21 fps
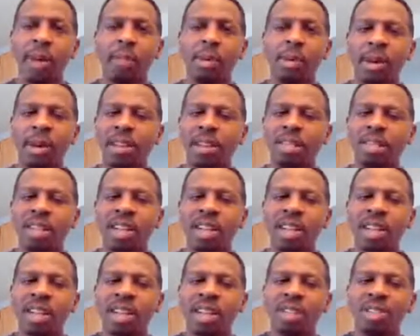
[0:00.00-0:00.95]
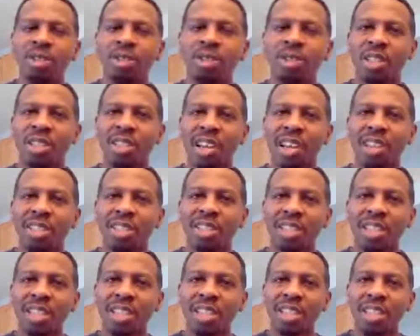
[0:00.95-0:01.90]
Popeyes, you can
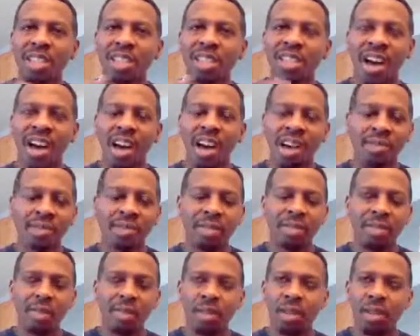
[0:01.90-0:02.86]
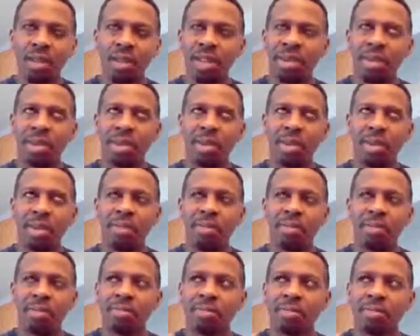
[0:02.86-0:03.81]
actually see inside of it, or like maybe a
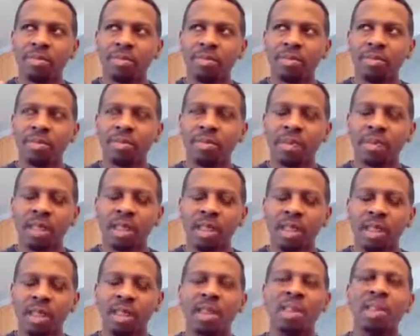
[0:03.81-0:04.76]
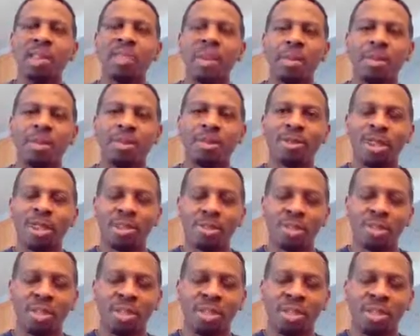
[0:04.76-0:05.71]
Lee's Famous
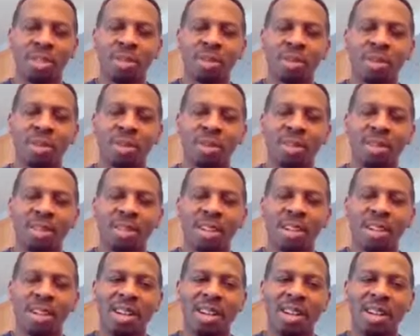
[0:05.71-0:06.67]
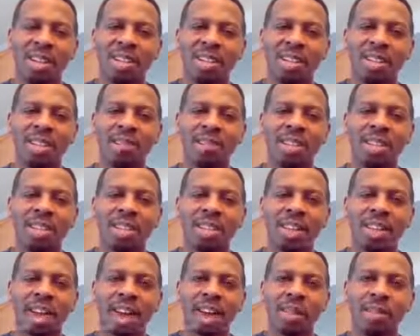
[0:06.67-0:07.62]
Recipe chicken or KFC,
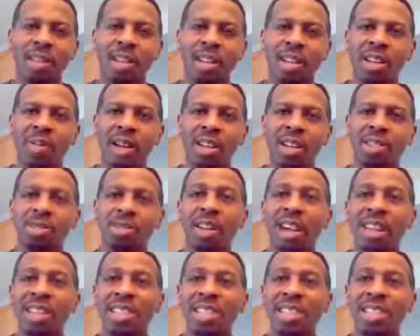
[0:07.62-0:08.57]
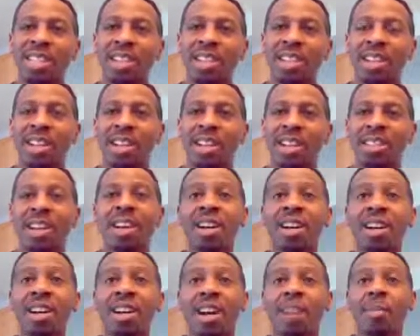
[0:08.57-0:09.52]
they have those honey packs. You can actually see that there's
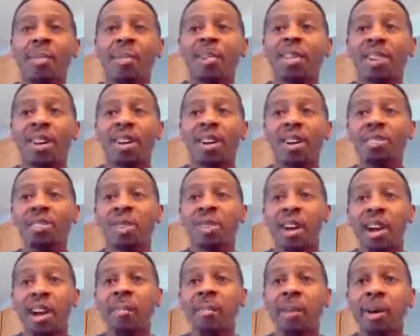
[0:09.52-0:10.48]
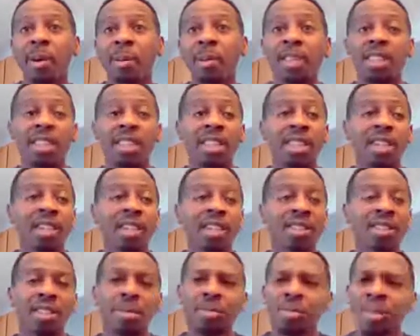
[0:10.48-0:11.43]
honey in there, but there's also an air bubble in there.
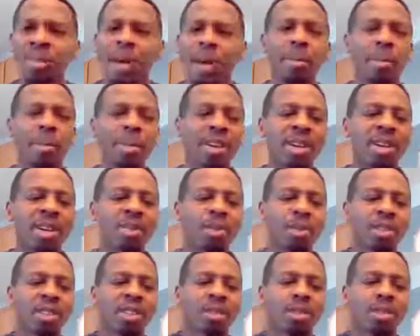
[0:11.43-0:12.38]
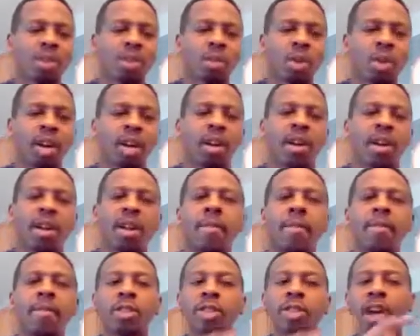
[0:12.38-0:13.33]
So that would be a good one to use as well.
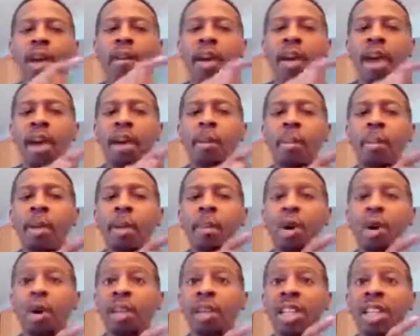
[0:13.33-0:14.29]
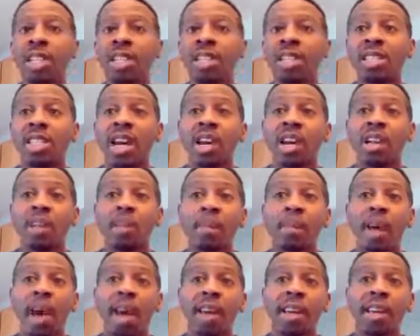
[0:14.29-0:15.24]
So that air bubble on the inside of the
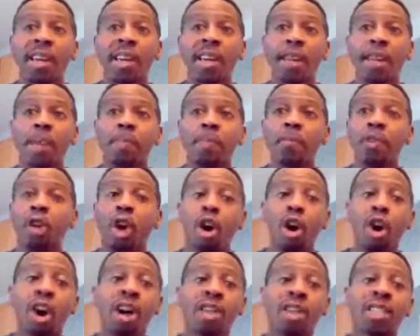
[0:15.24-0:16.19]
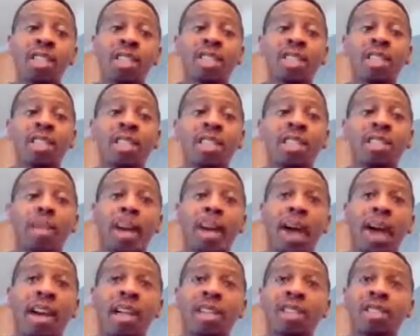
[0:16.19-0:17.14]
packet causes the
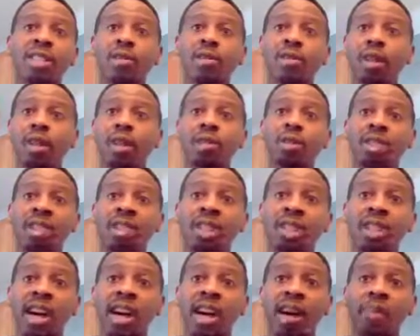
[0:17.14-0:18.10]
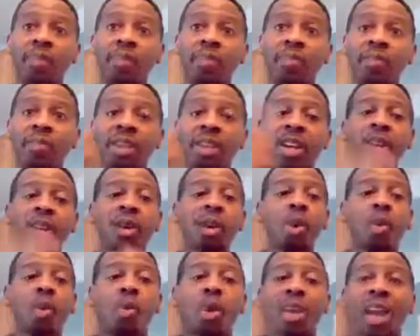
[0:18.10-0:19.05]
packet to float to the top.
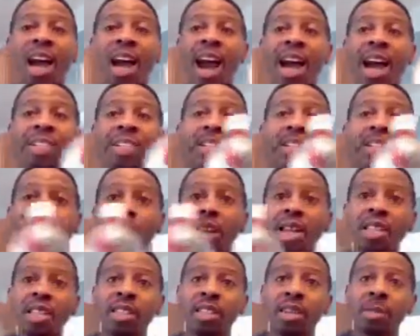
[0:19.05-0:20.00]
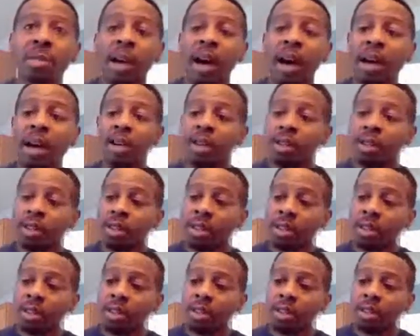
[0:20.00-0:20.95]
When I squeeze the
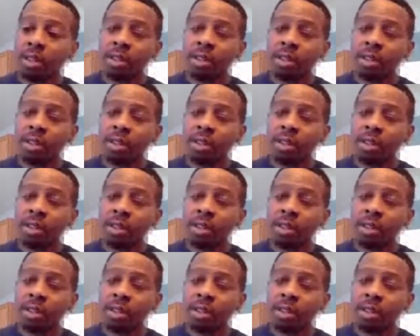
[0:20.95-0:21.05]
bottle,